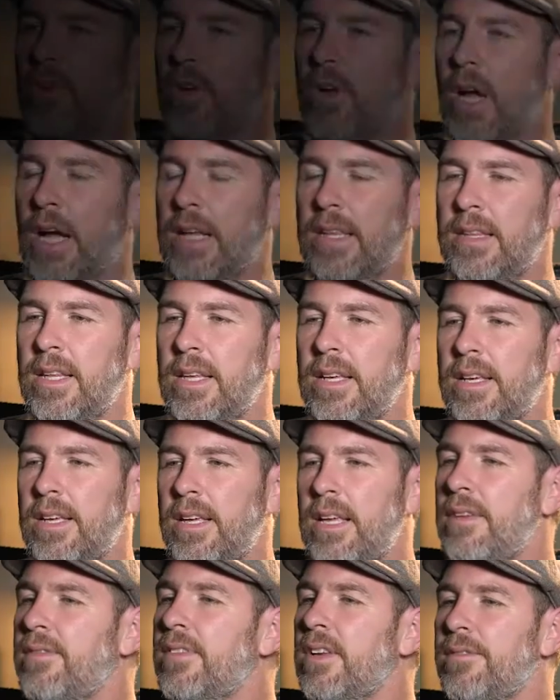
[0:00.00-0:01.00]
I think
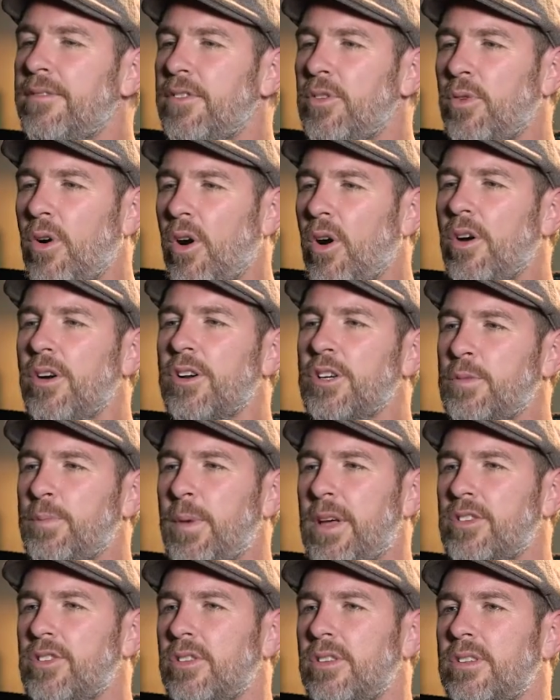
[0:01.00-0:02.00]
even if you are a
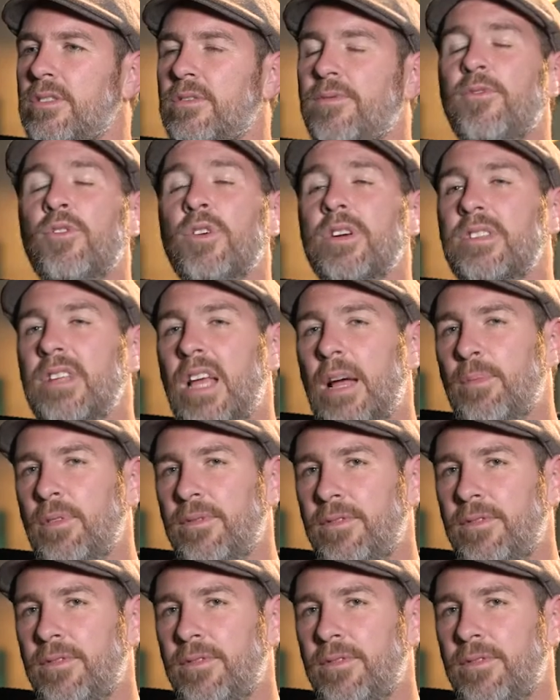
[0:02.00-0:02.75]
specialist, for example,